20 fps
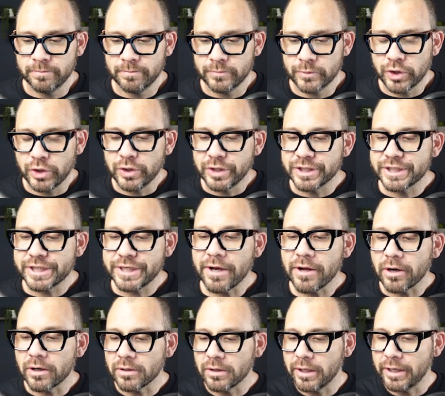So you can see
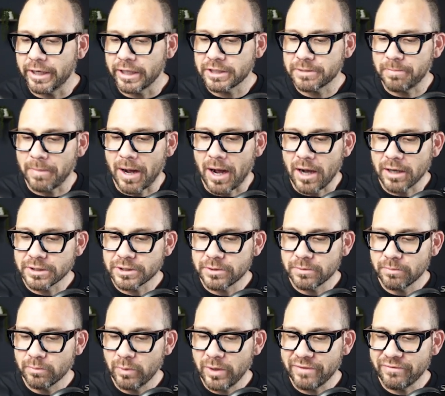on our Linux box,
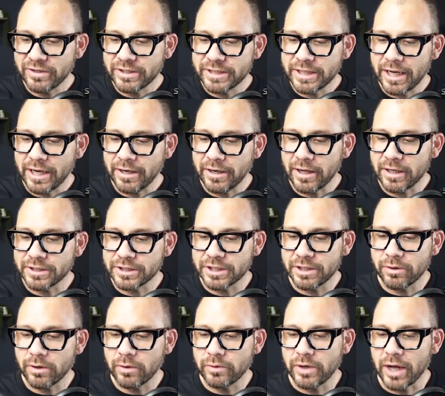we have a
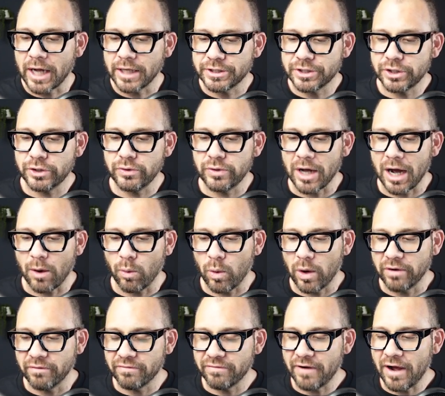
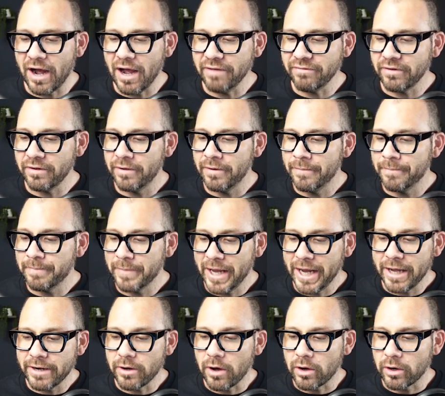10.0.2.15,
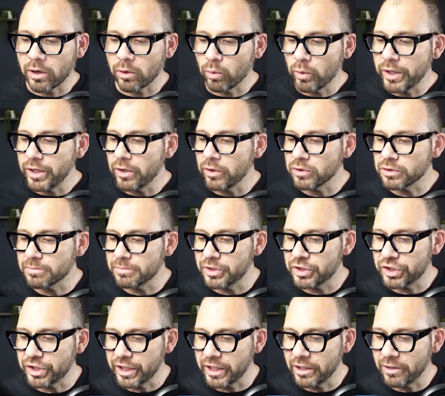and on our Windows
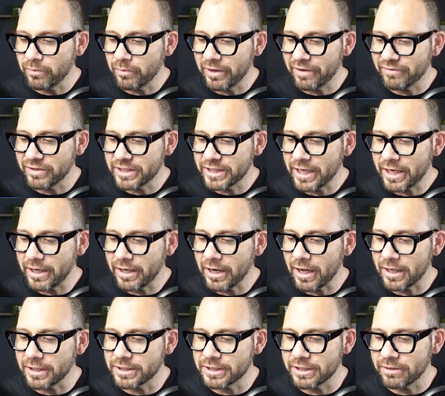machine, we have a
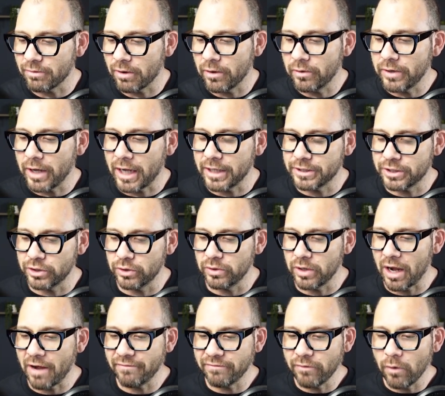
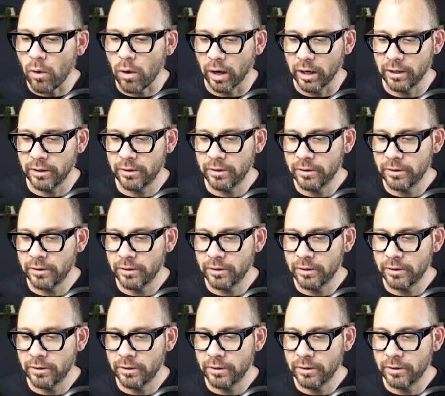10.0.2.4.